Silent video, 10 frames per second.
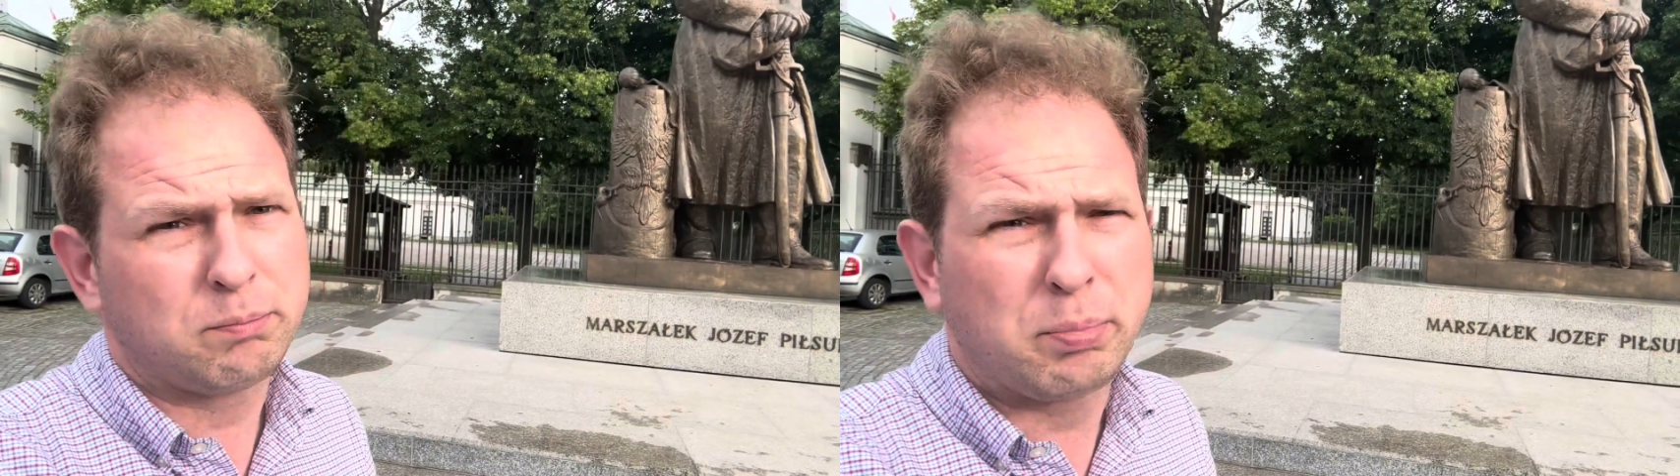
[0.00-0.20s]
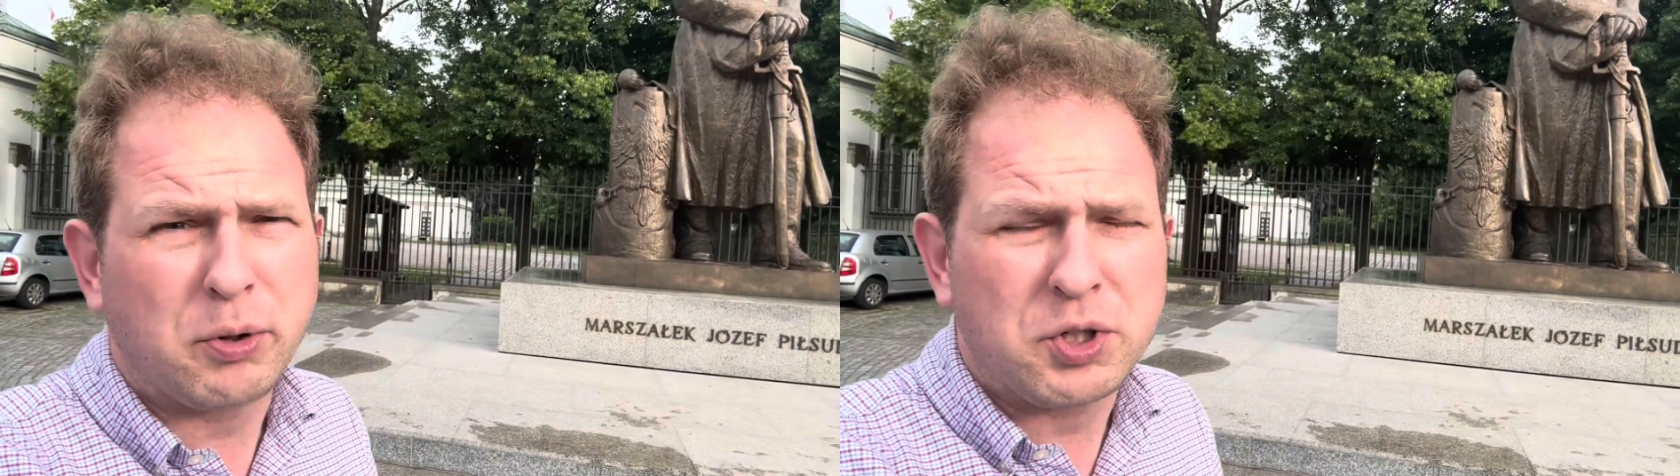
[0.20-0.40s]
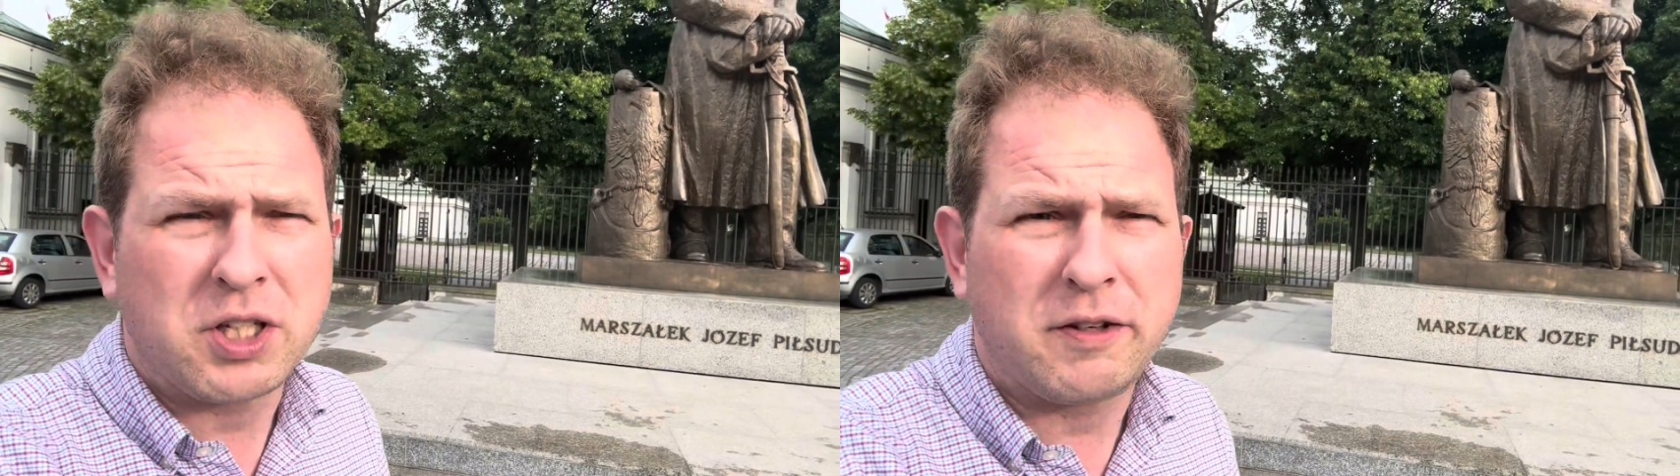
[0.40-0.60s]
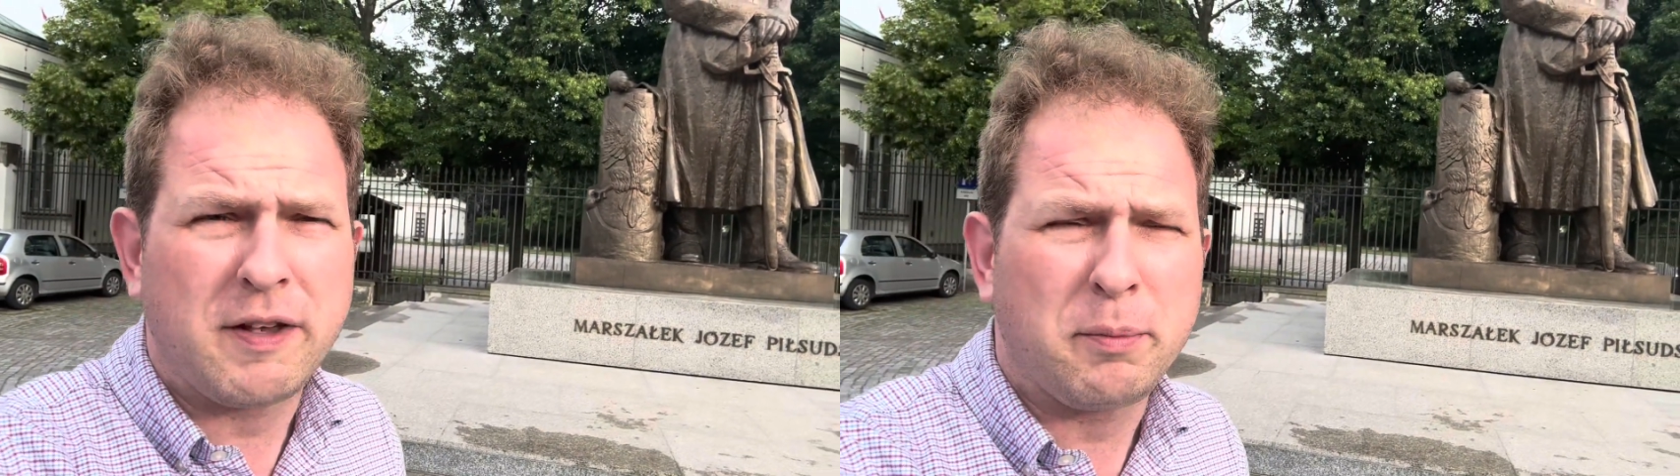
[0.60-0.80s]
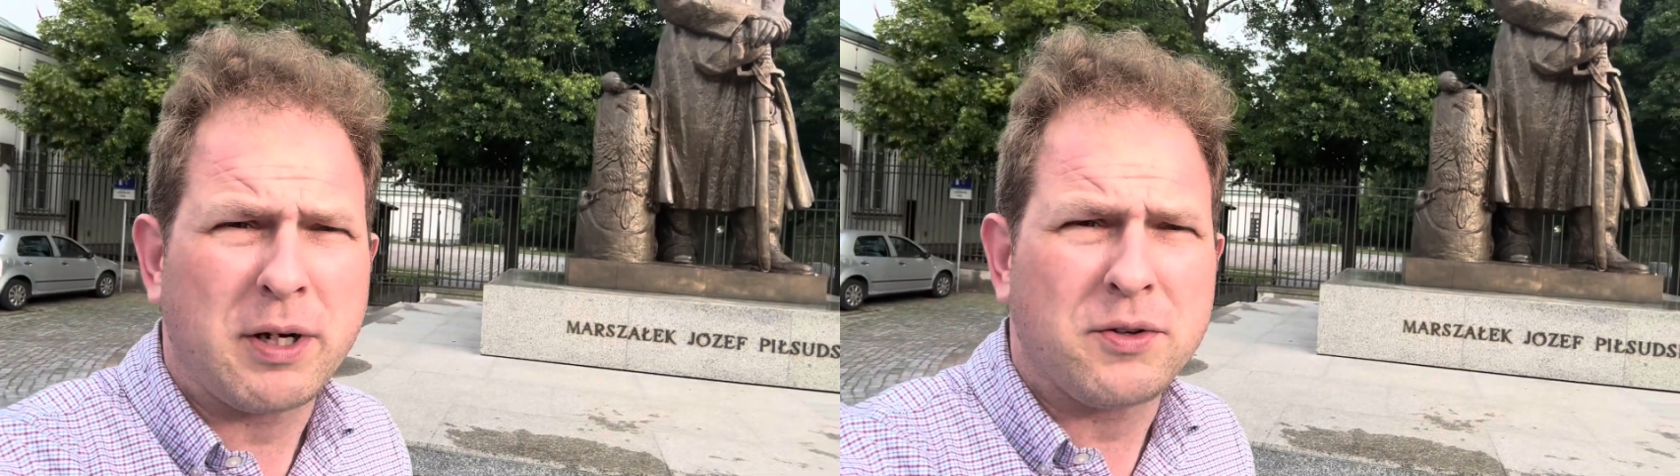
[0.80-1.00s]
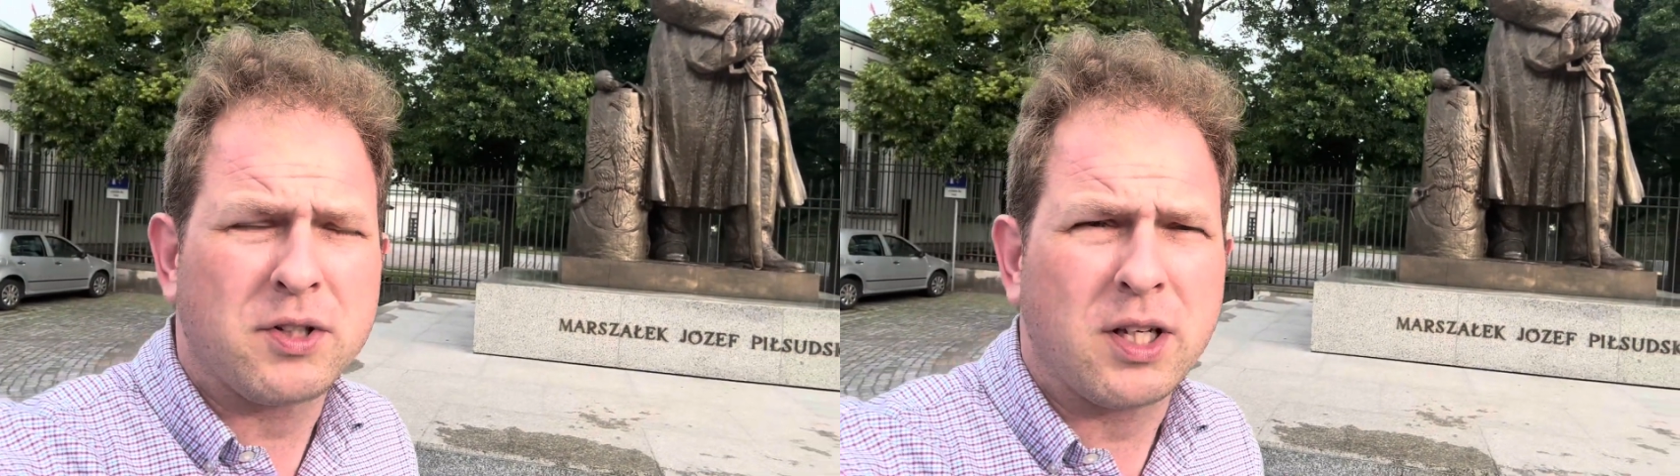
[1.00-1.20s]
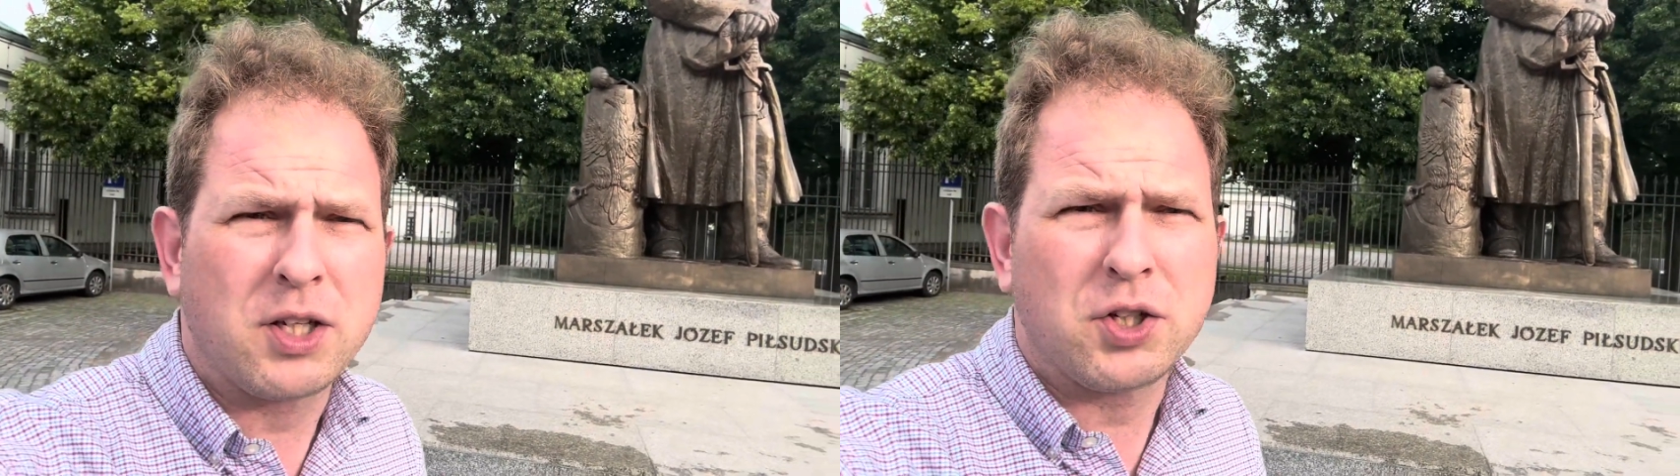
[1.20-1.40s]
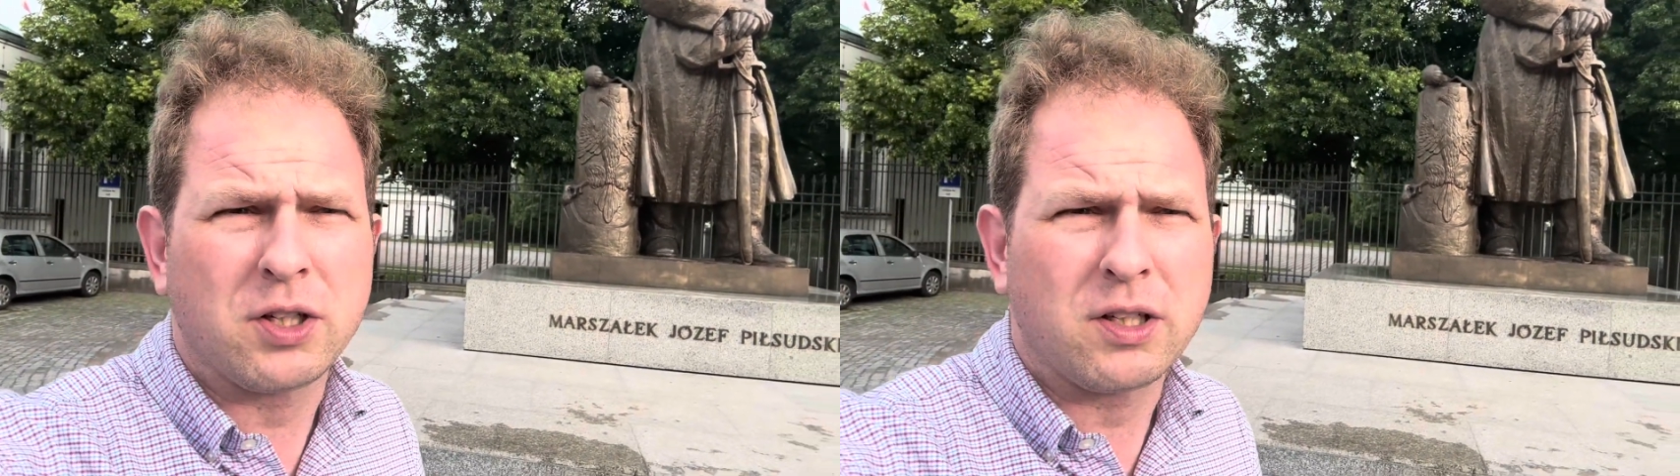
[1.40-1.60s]
Apologies if that
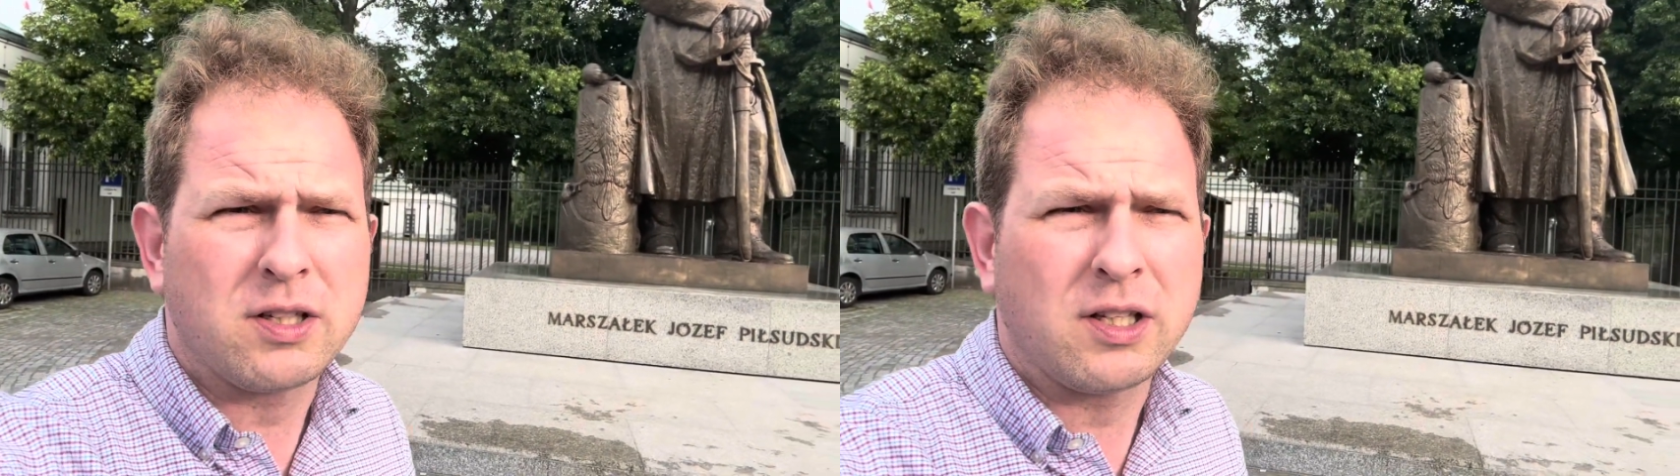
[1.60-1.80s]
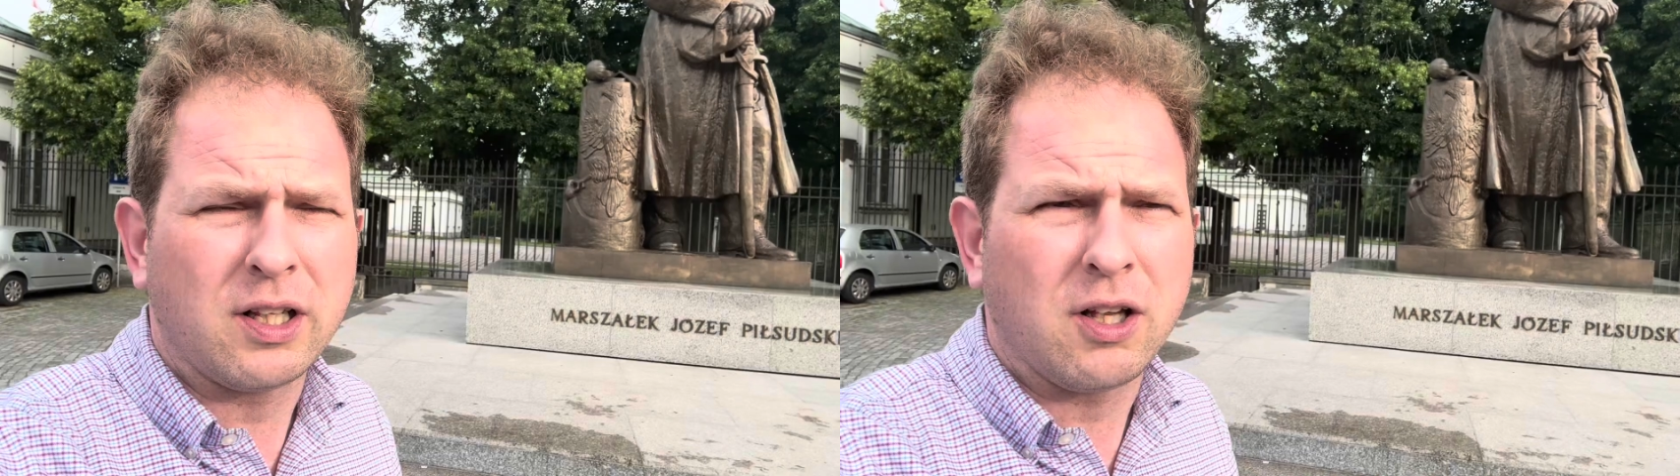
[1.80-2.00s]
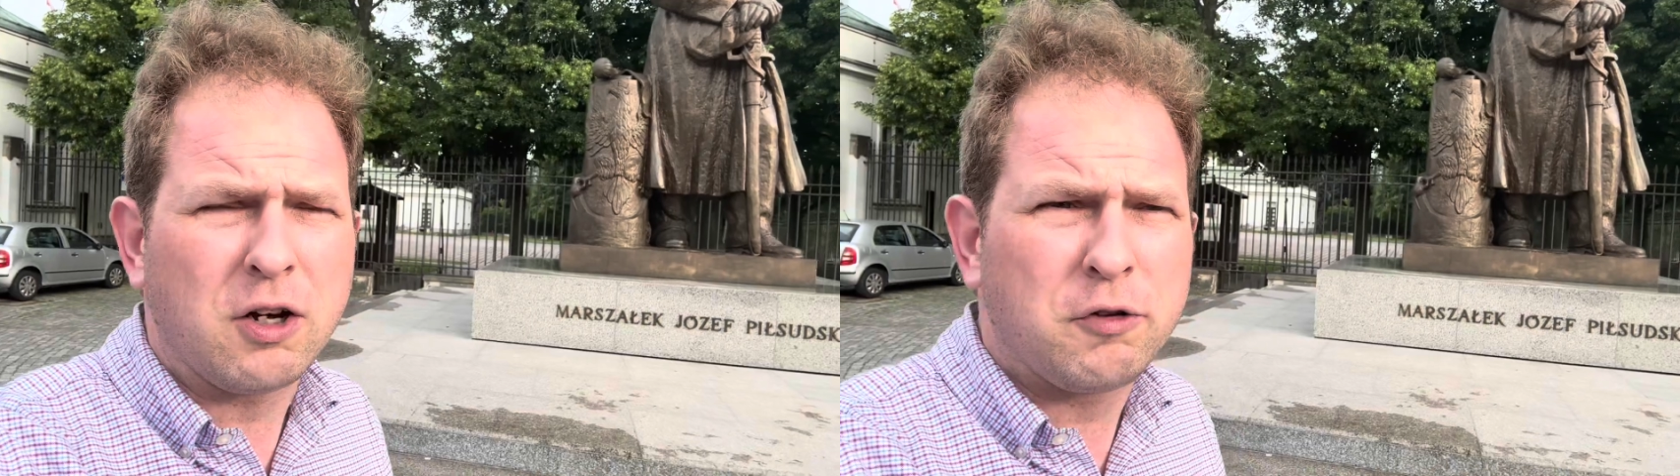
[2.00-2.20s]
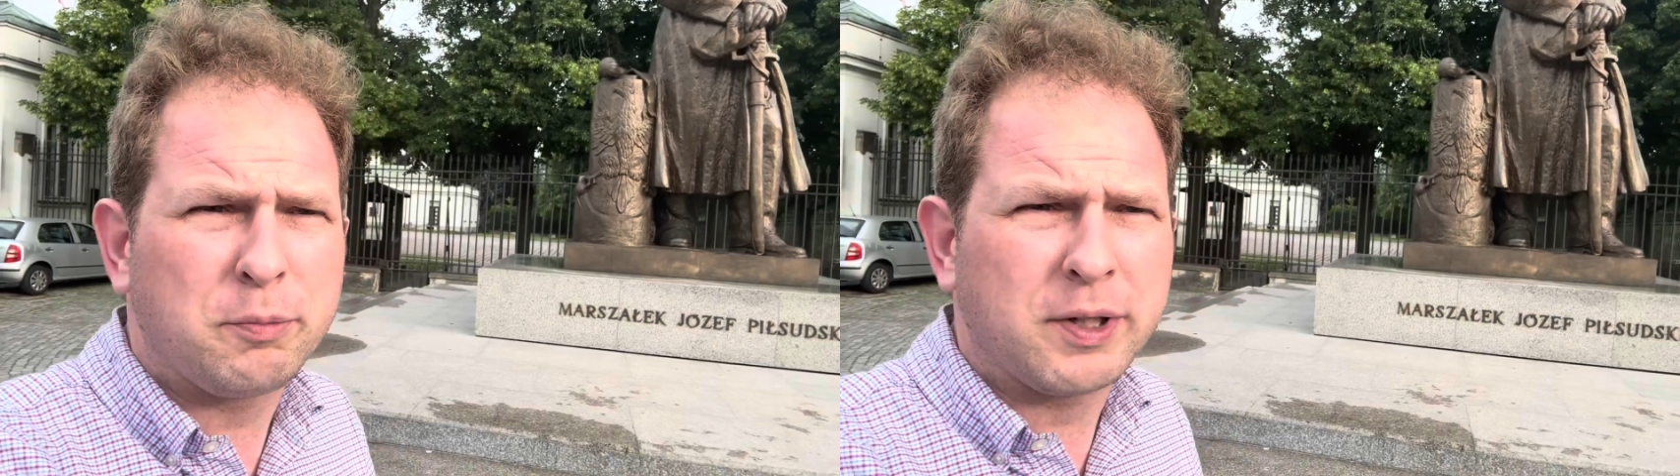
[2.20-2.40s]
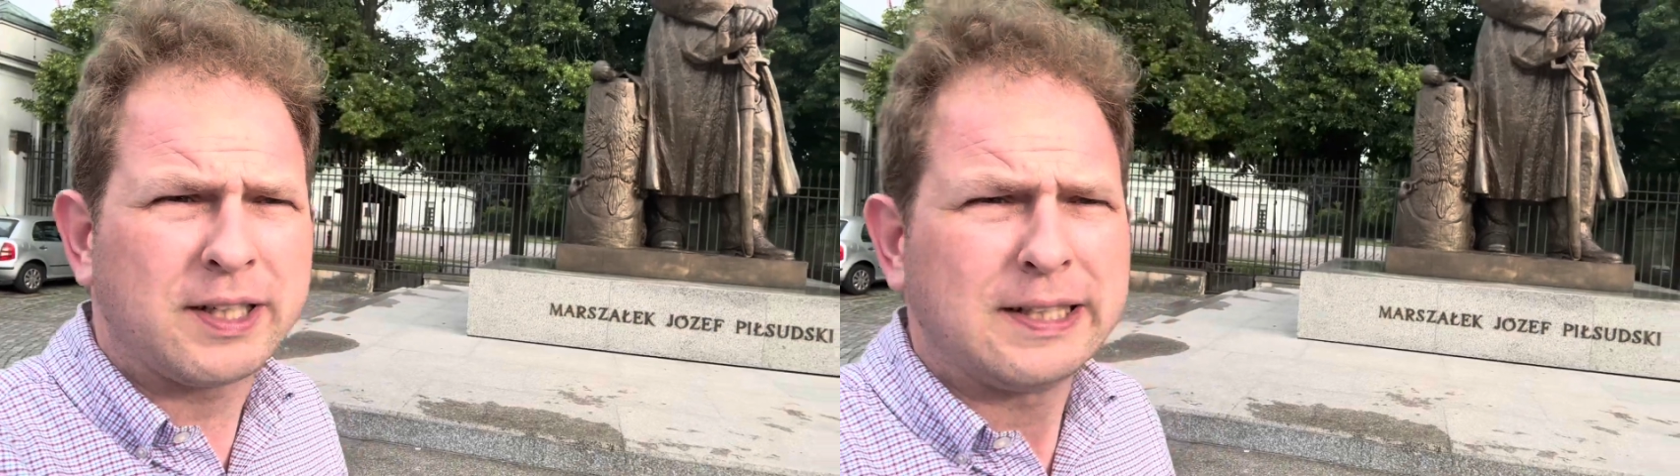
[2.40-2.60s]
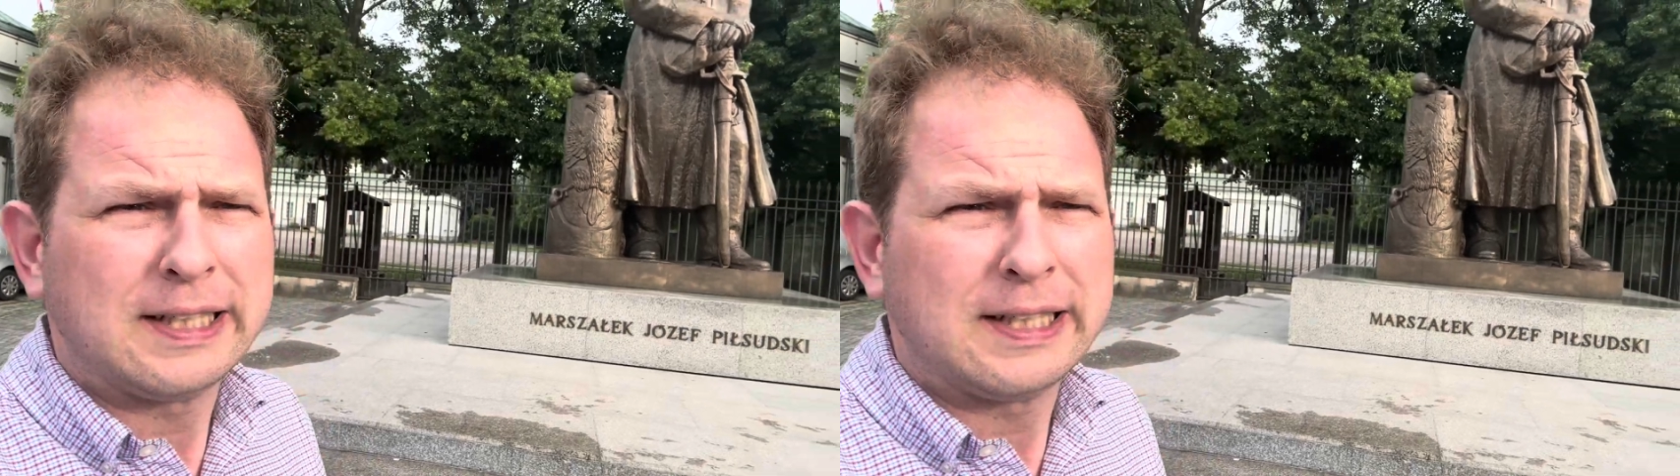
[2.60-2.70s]
pronunciation is a little off, but